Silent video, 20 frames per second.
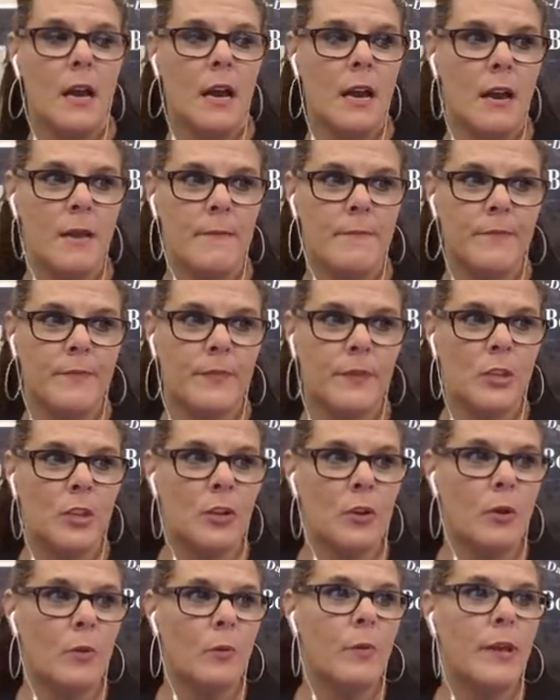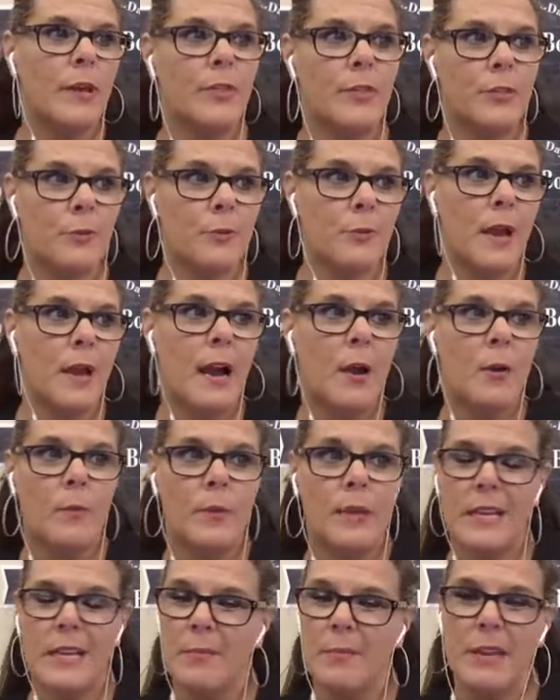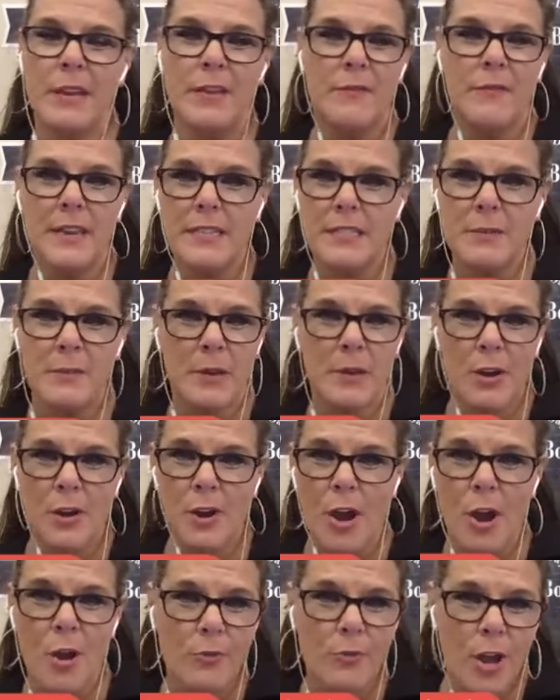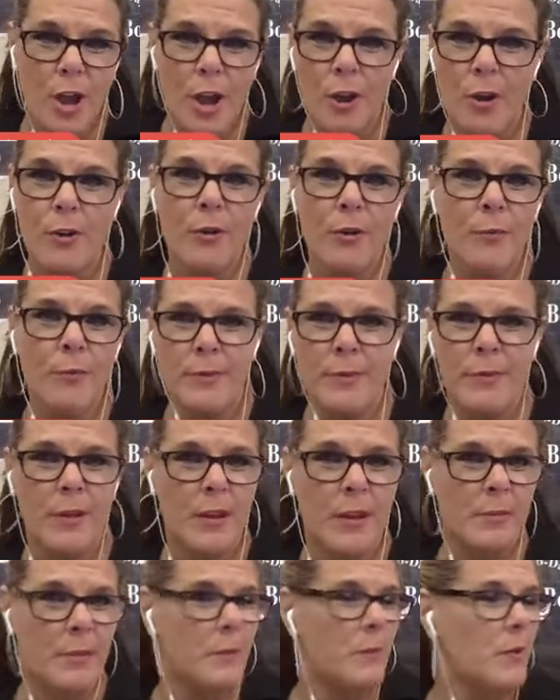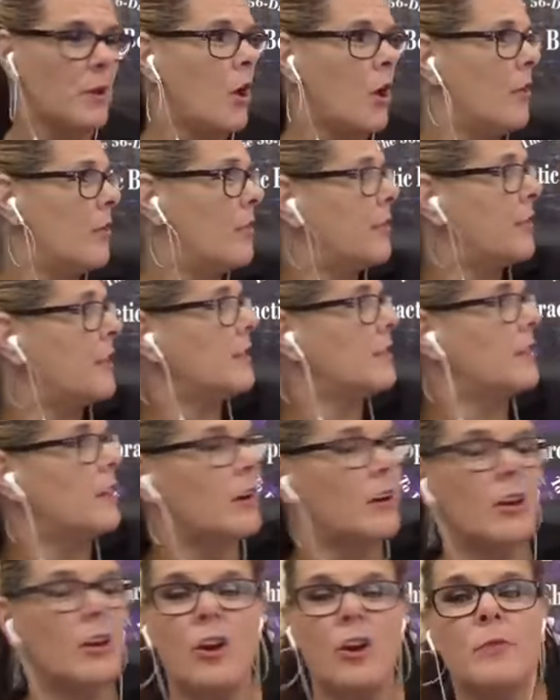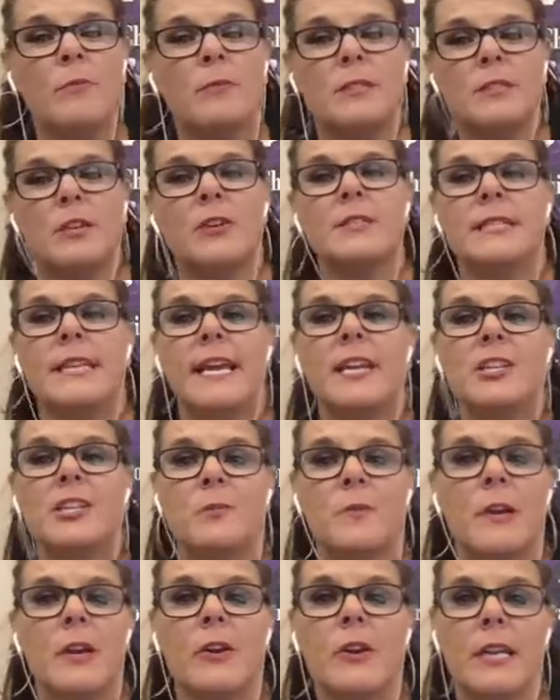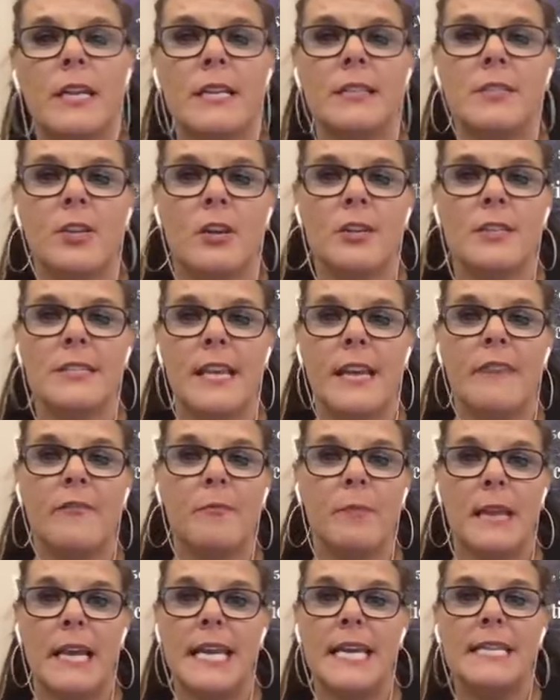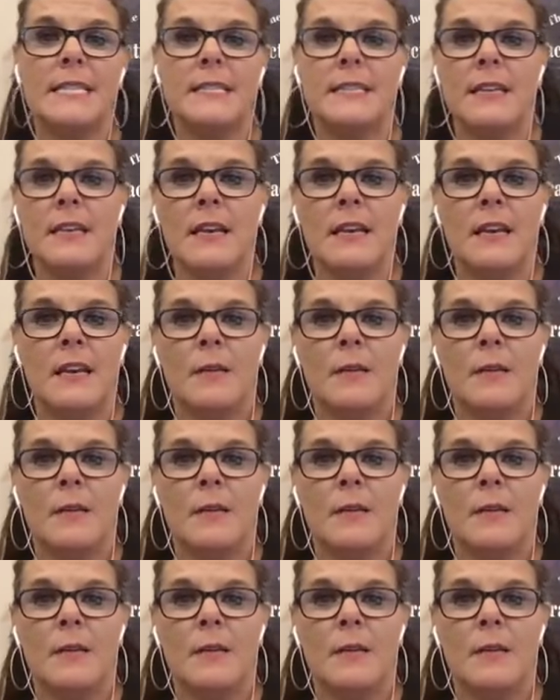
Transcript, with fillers: Um, you know, it went through how we can be a victim in our own home I mean, we all think that our home is our sanctuary and it's our safe place.